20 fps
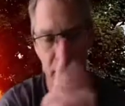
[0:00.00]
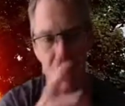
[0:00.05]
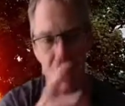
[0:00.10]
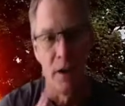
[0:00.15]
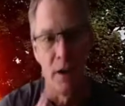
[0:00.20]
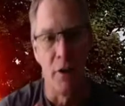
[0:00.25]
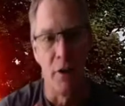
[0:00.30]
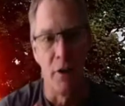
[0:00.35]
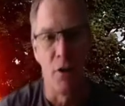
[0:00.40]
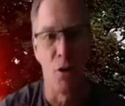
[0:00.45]

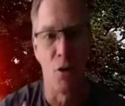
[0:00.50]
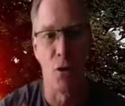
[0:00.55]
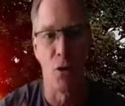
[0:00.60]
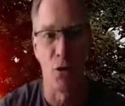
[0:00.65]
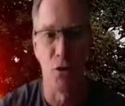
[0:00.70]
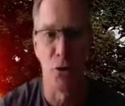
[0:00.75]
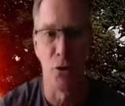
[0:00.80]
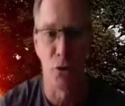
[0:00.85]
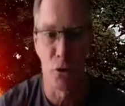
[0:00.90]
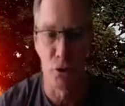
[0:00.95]
And all
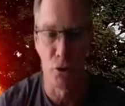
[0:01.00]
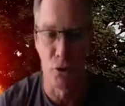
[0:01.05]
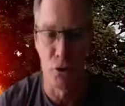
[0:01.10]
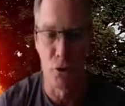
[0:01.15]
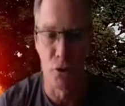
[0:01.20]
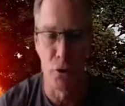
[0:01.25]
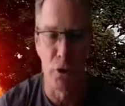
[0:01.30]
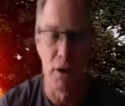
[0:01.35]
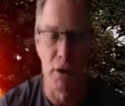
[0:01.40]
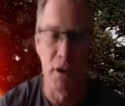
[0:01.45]
you're
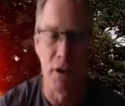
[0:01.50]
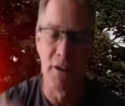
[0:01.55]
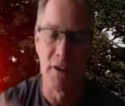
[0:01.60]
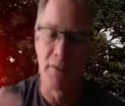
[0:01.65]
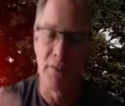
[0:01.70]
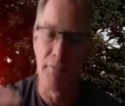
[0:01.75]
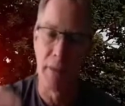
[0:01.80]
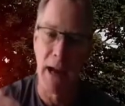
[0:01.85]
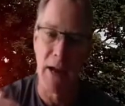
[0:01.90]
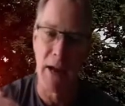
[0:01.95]
doing is
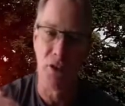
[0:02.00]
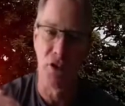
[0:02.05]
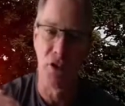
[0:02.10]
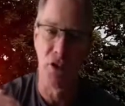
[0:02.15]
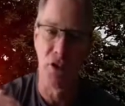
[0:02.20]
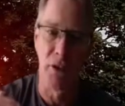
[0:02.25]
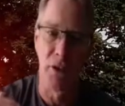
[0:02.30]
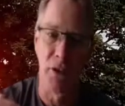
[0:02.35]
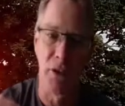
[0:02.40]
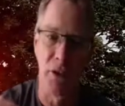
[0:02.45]

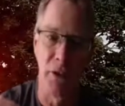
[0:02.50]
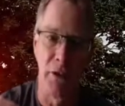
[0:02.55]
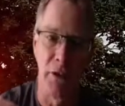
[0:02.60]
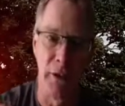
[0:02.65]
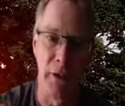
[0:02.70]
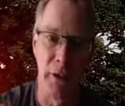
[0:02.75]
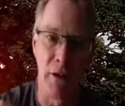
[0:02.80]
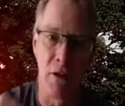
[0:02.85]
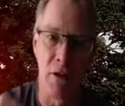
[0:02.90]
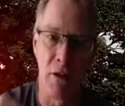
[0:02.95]
matching
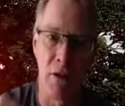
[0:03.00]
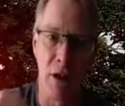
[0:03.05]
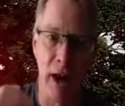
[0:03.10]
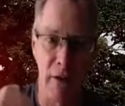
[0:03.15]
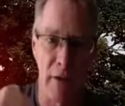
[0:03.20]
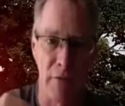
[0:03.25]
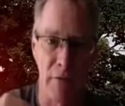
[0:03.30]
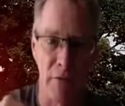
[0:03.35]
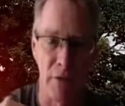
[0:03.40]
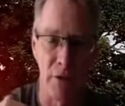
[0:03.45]
their
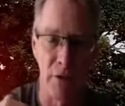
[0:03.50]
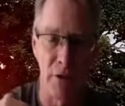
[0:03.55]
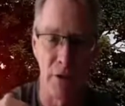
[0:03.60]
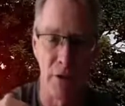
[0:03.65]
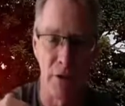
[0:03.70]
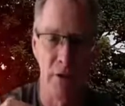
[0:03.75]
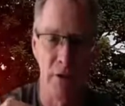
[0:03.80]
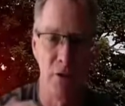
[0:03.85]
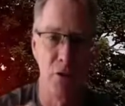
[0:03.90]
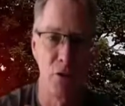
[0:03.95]
effort
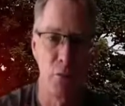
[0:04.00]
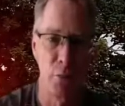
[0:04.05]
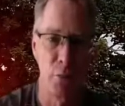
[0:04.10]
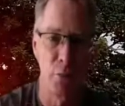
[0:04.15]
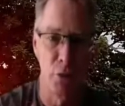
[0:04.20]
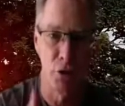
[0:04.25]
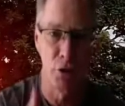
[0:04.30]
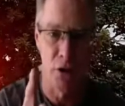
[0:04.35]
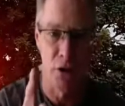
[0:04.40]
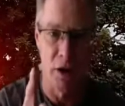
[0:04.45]
to
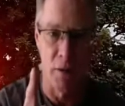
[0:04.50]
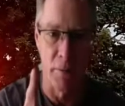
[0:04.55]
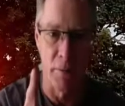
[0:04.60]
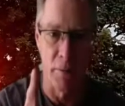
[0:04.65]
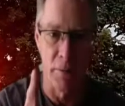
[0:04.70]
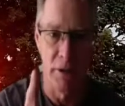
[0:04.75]
push up.